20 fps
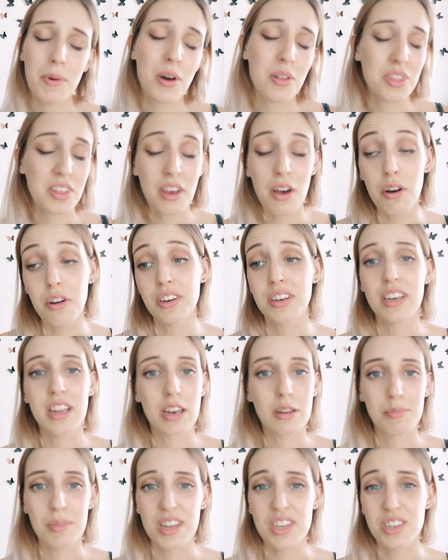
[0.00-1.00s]
about the art and
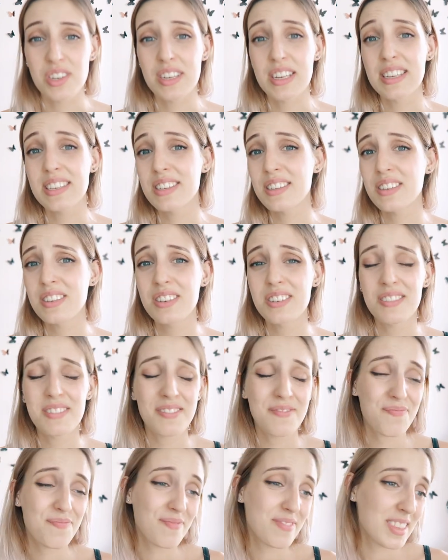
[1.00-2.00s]
animation isn't
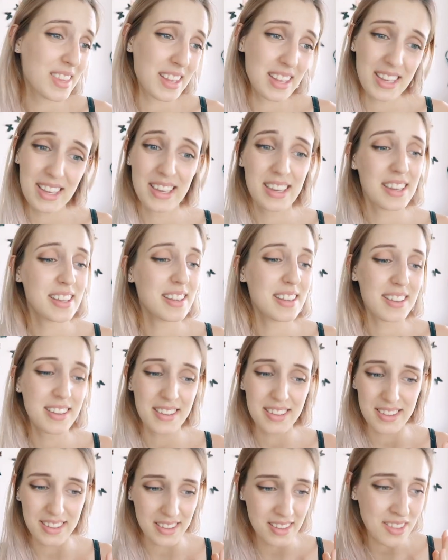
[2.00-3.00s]

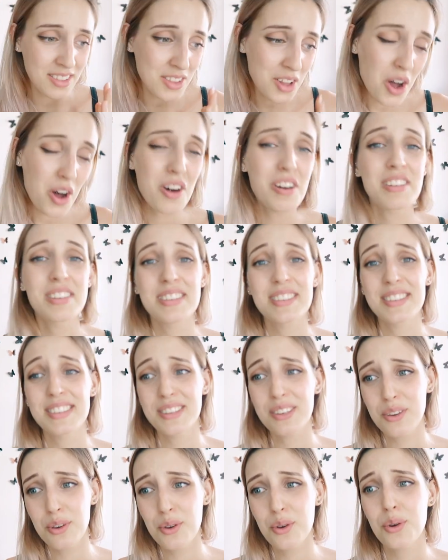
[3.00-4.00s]
not
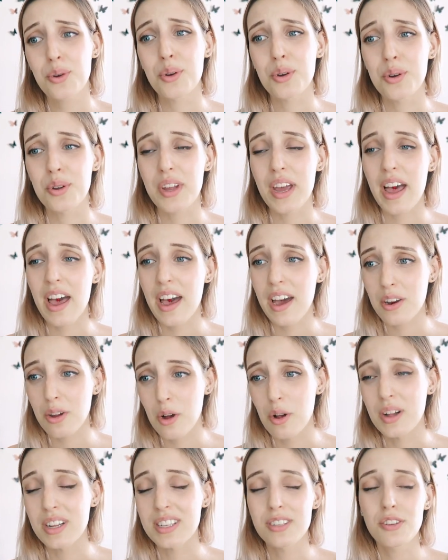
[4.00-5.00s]
good at
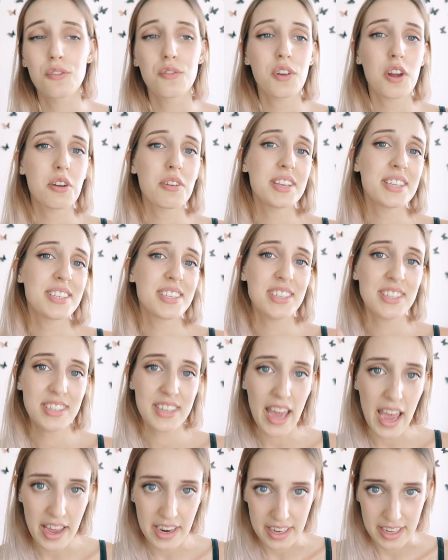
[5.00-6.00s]
all. It's very
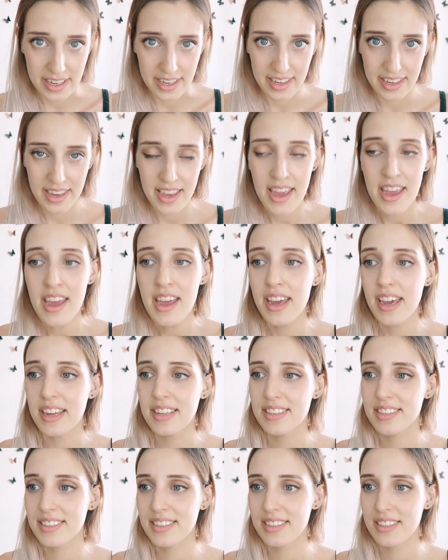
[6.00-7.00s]
static.
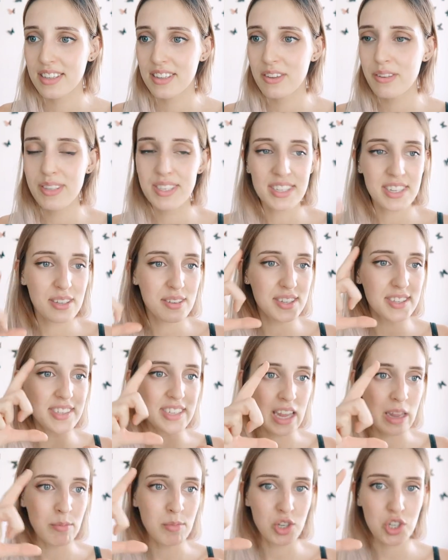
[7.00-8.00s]
It's, you see the
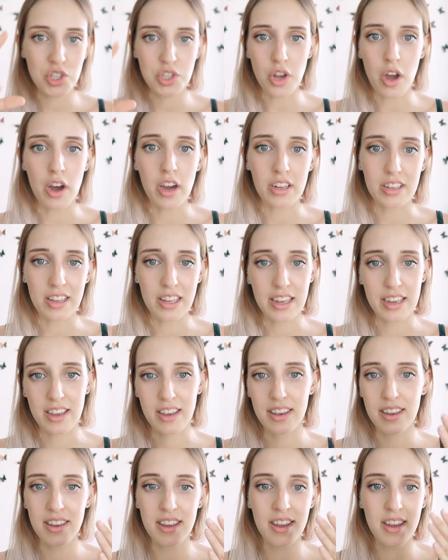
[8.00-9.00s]
same shot,
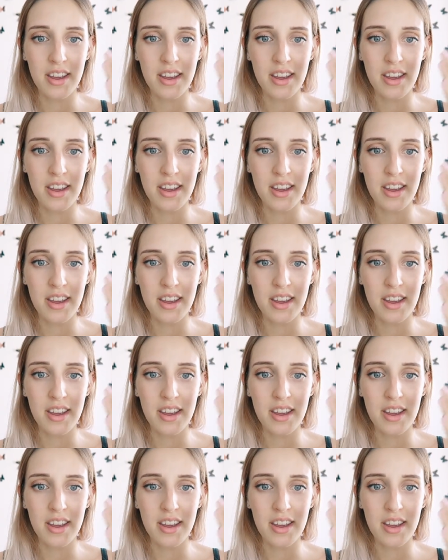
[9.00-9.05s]
like